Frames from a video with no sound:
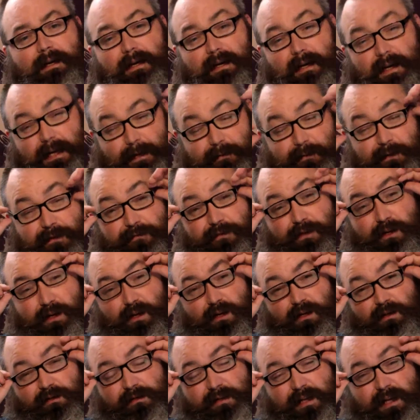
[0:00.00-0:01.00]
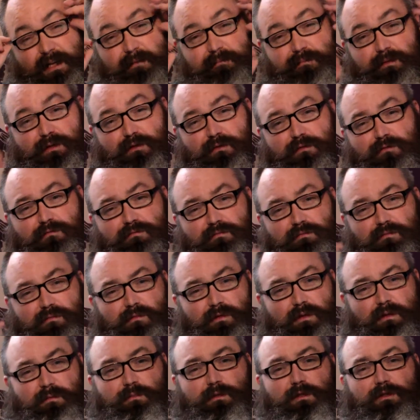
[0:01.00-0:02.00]
However, her debut
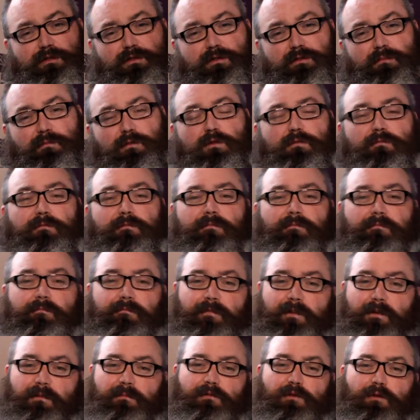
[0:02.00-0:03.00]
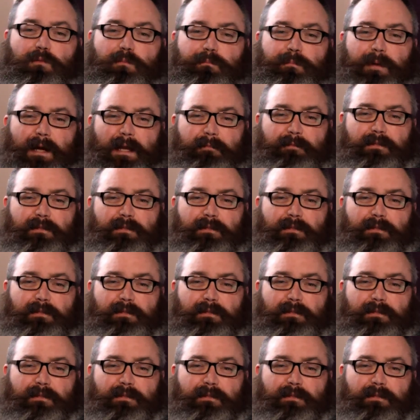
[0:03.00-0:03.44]
was a film called Baby